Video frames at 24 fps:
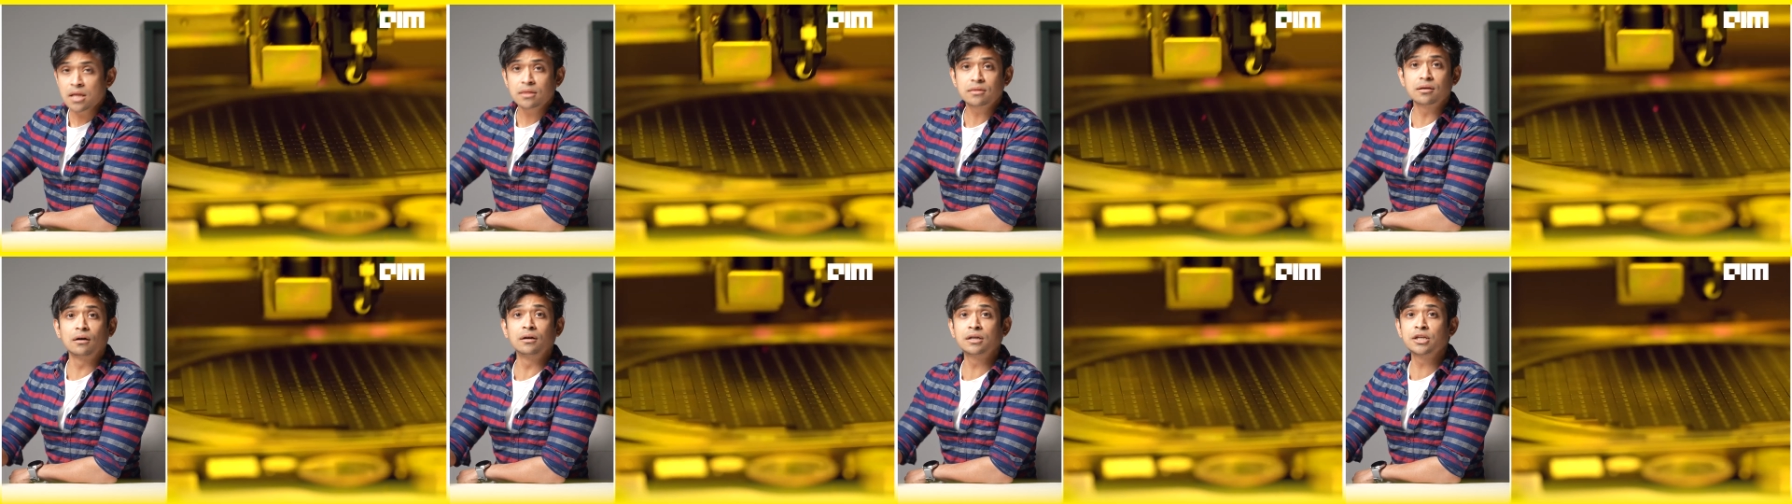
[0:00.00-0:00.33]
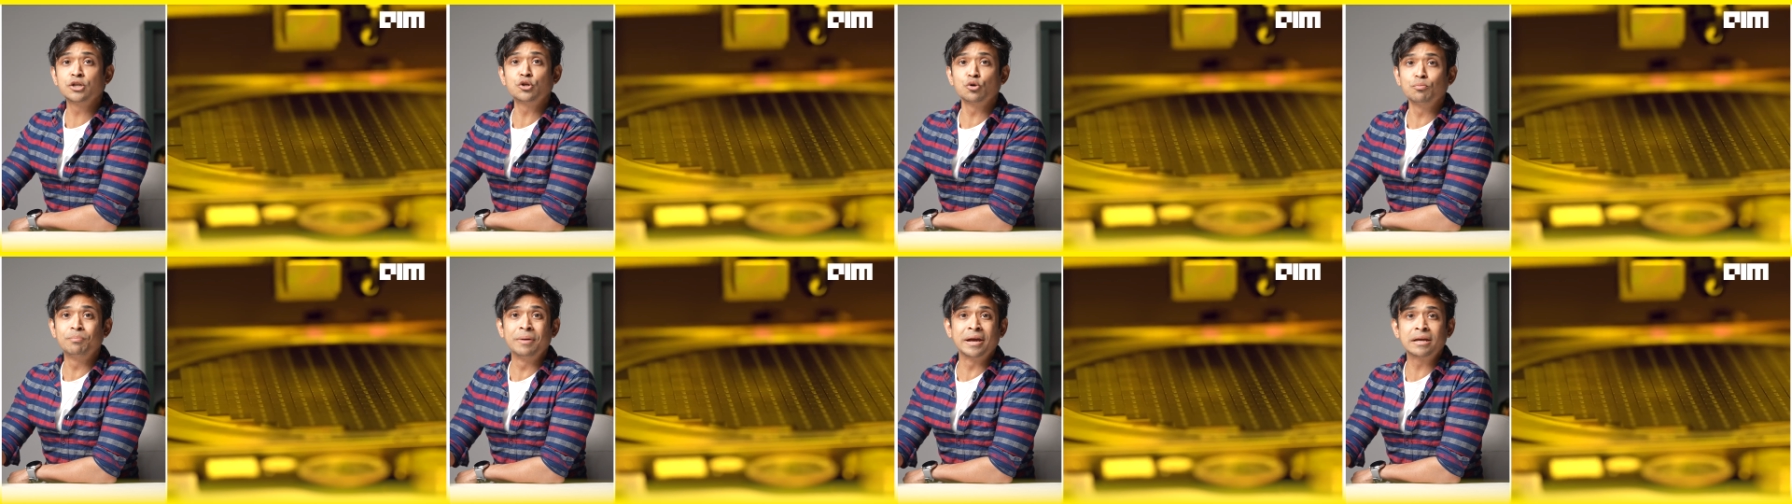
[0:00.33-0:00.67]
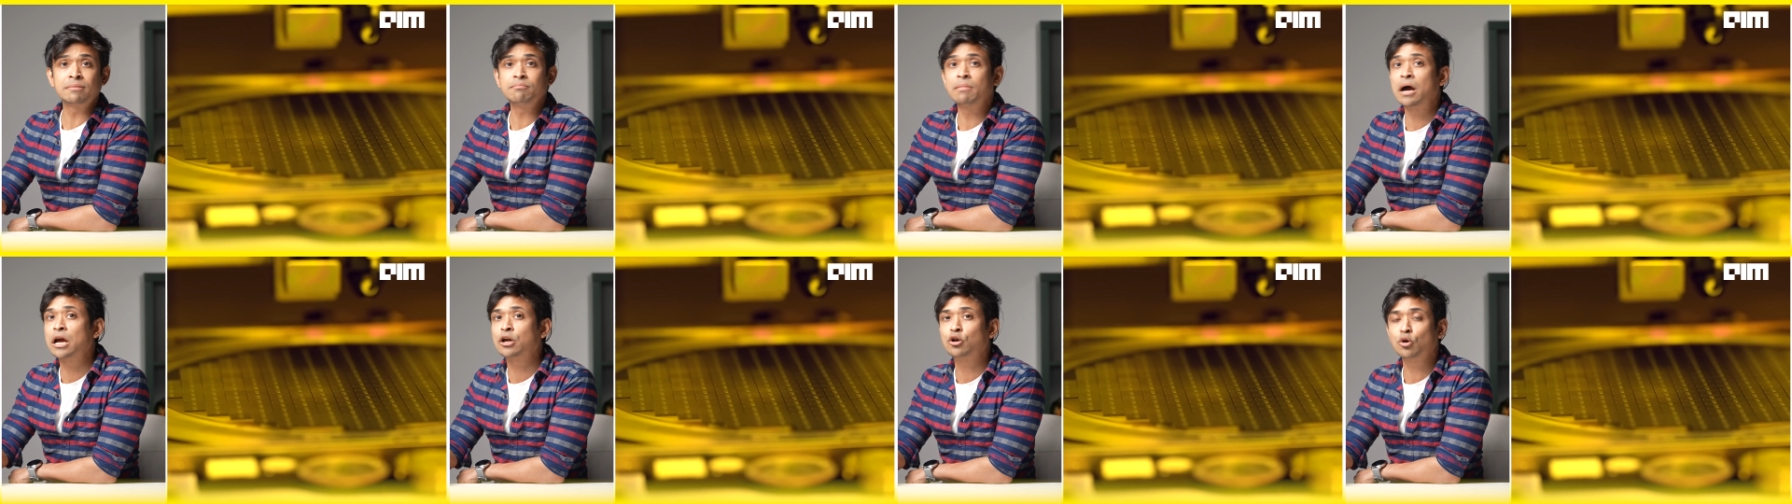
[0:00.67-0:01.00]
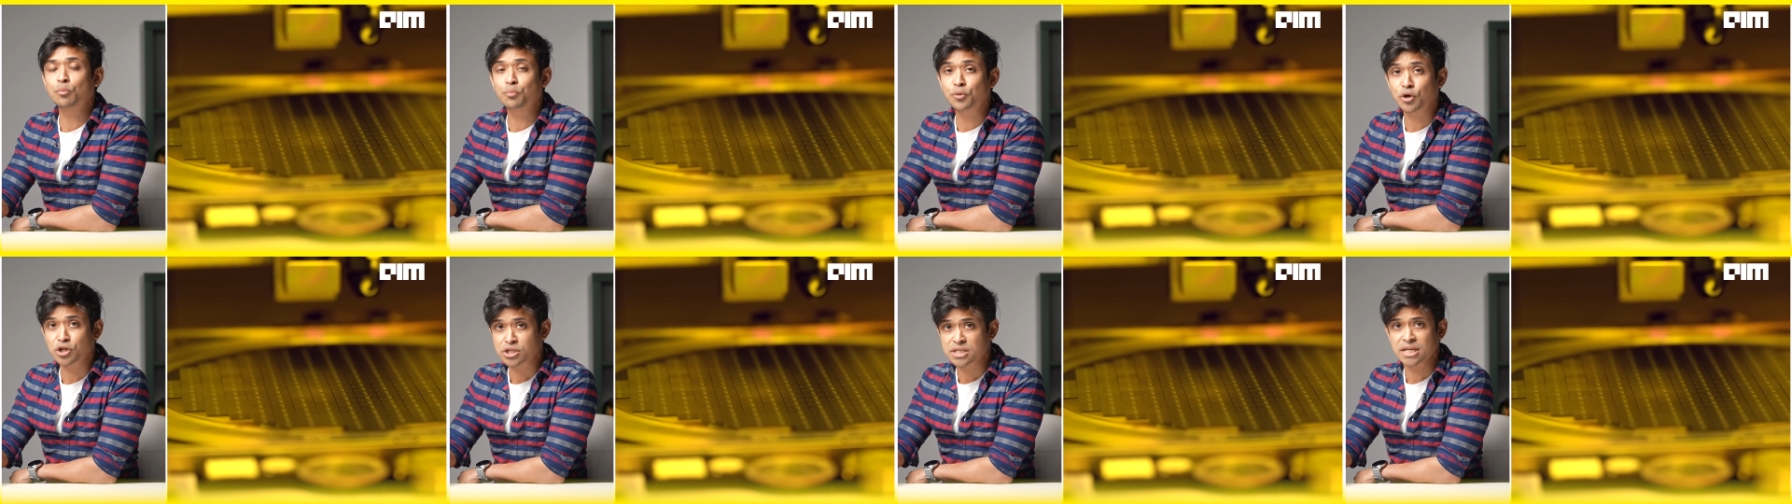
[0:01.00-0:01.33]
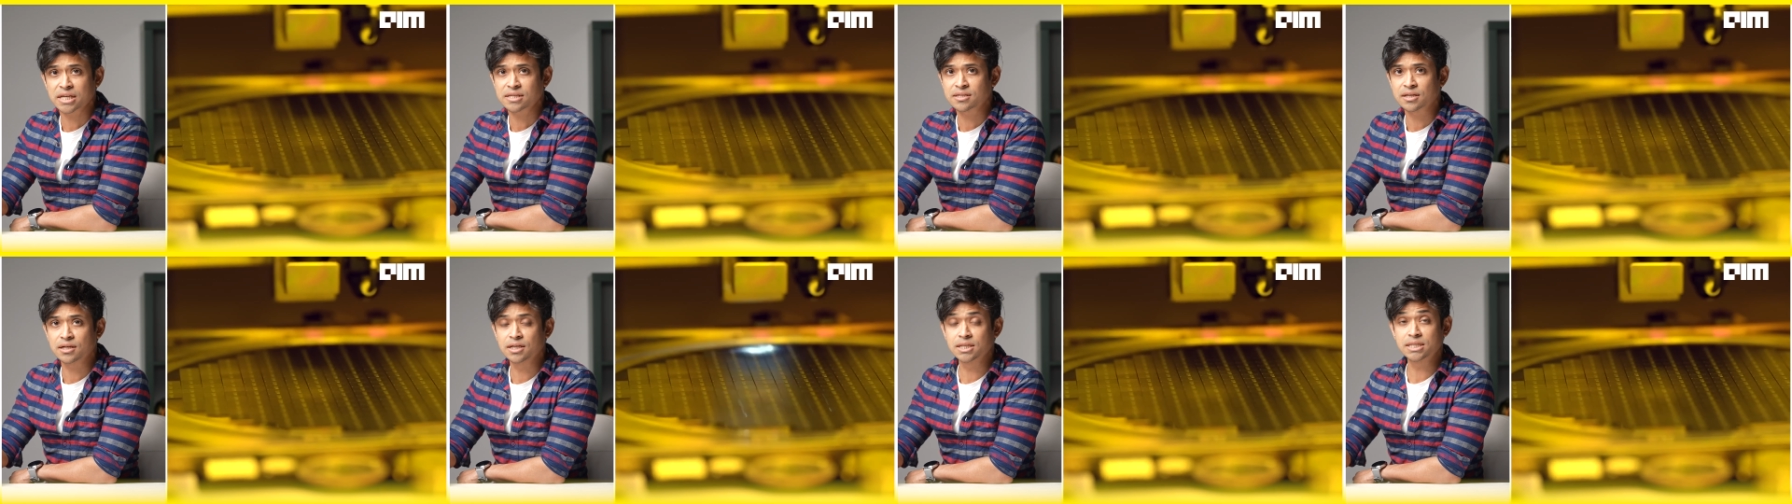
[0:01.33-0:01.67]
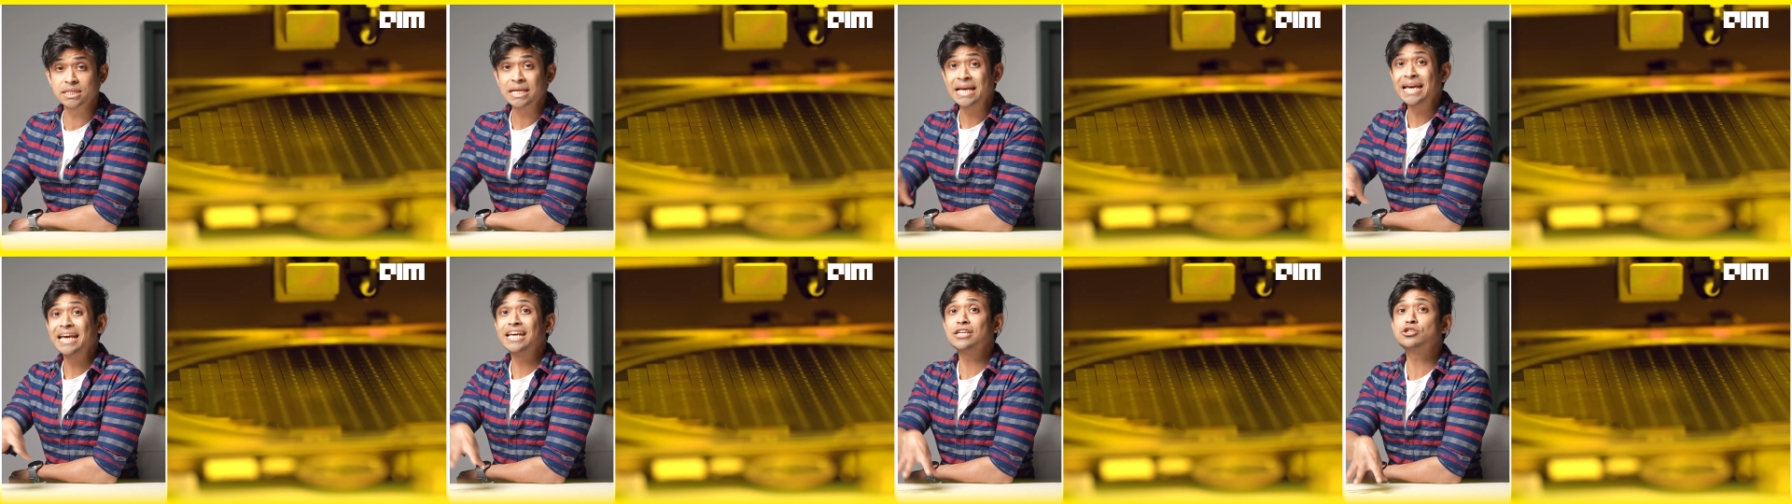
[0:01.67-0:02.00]
32-bit
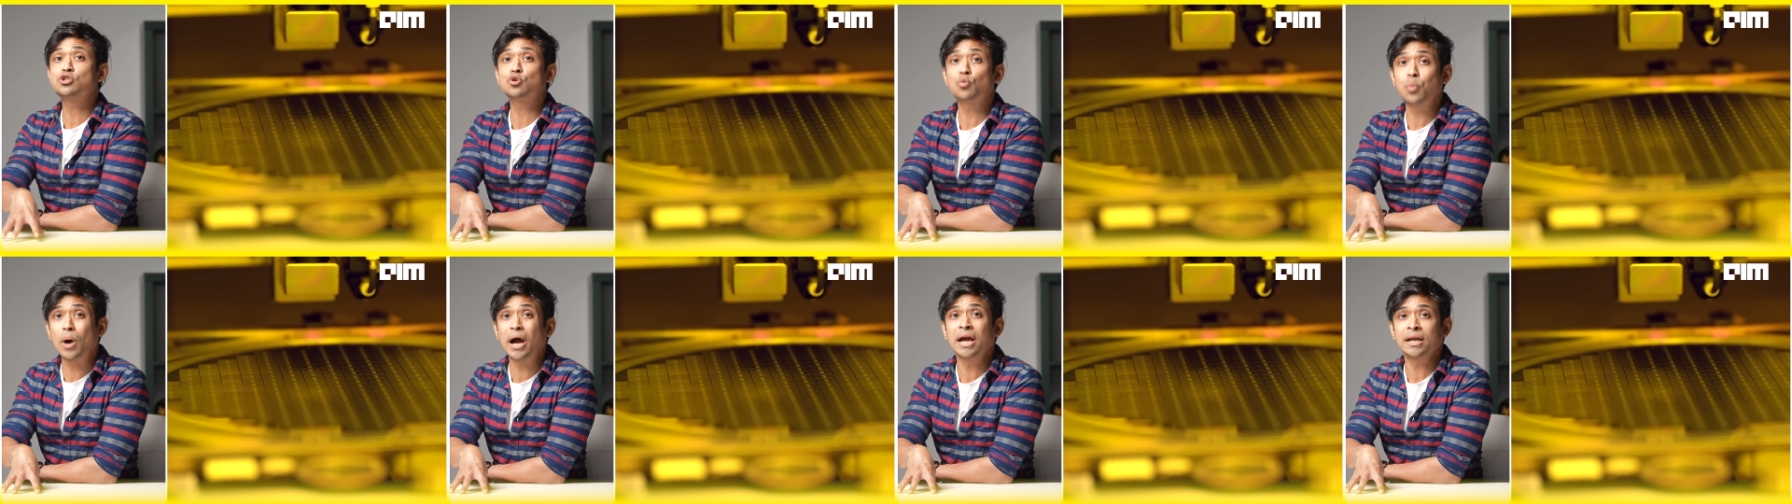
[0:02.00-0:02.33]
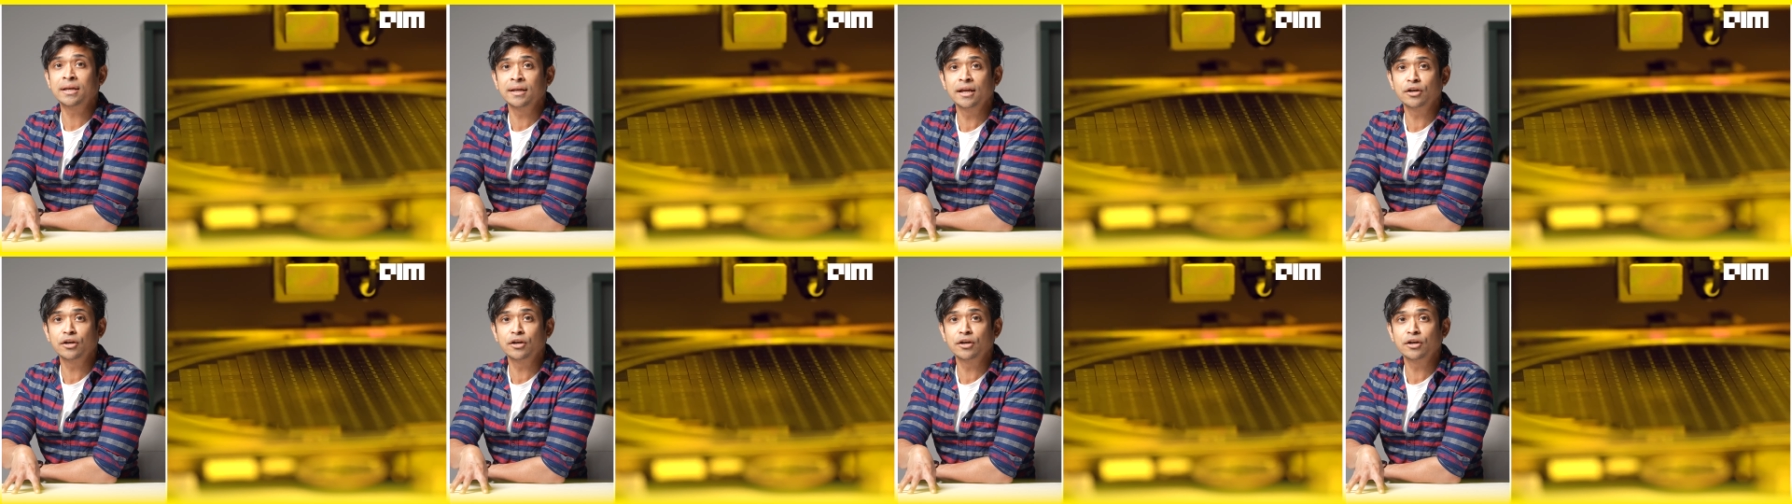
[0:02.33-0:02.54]
microprocessors is quite